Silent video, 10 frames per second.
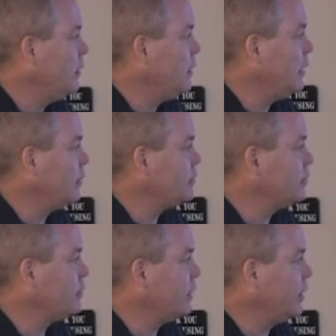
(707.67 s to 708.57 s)
so
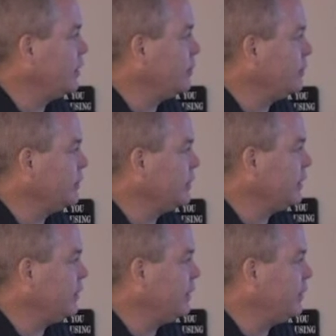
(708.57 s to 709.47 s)
we were unable to
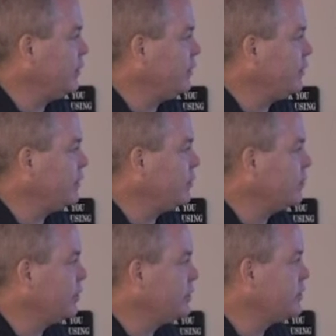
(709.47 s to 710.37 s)
identify them with
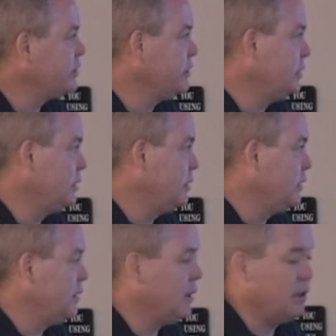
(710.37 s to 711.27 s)
fingerprints.
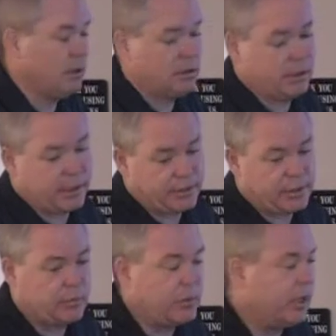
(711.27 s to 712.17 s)
Like I
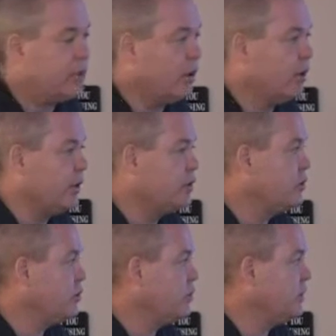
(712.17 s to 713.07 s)
said, we had all the
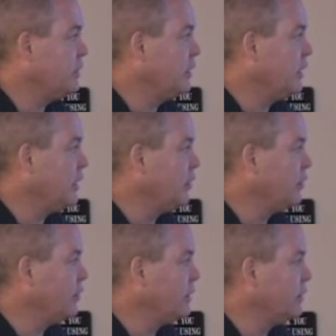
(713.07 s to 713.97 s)
issues with DNA
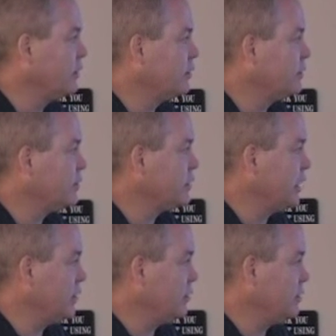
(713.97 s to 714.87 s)
over there. It was
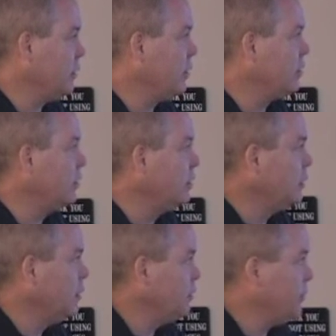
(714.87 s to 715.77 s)
taking long.
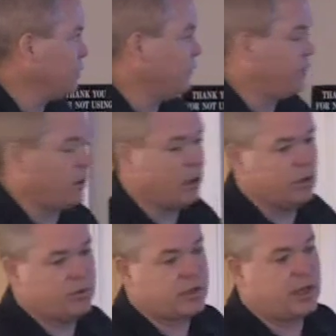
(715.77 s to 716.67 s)
But for all
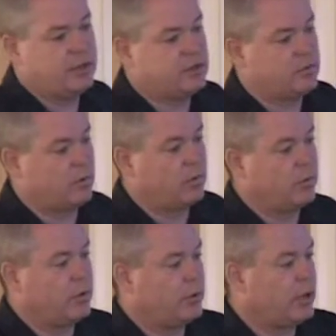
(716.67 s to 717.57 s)
those cases where
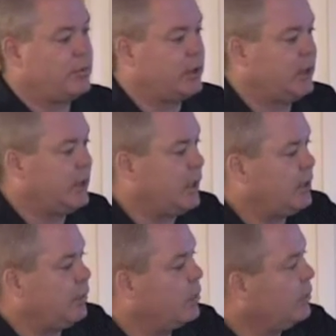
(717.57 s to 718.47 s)
we were able to get
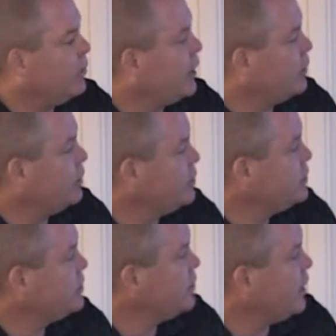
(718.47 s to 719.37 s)
antemortem
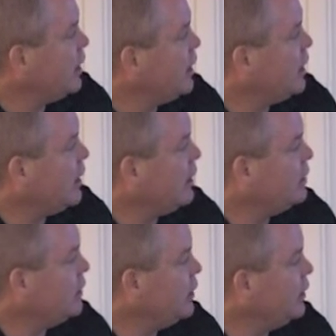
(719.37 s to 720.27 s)
records
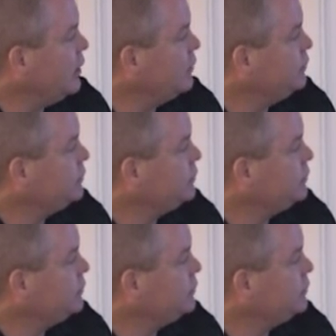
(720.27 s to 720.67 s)
on